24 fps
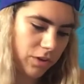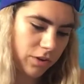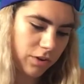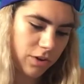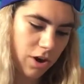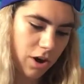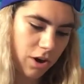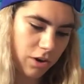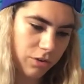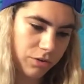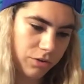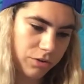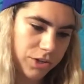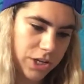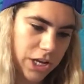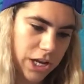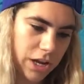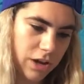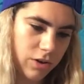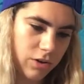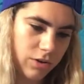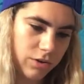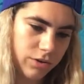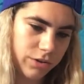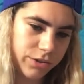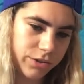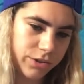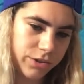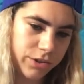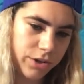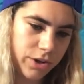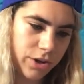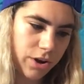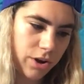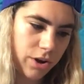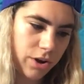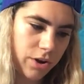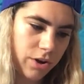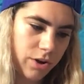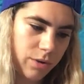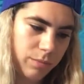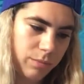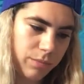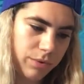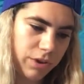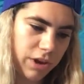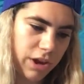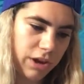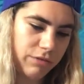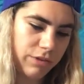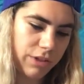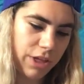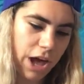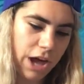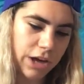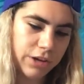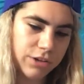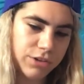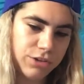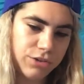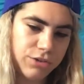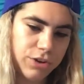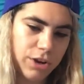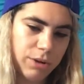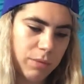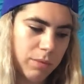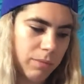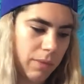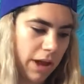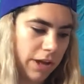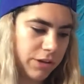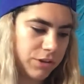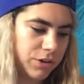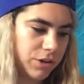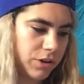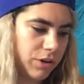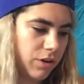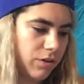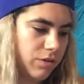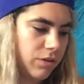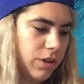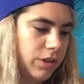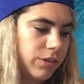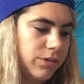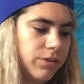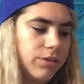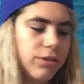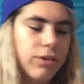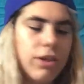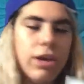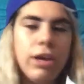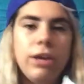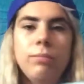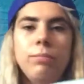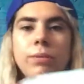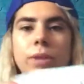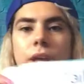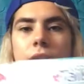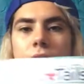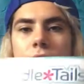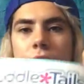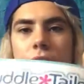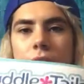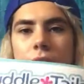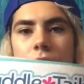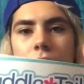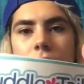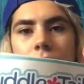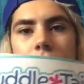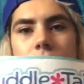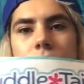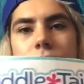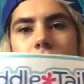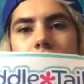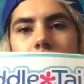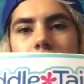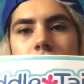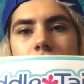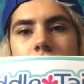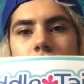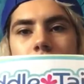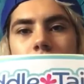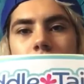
Cuddle Tails. Play, relax, dream, imagine. Oh, these are like blankies.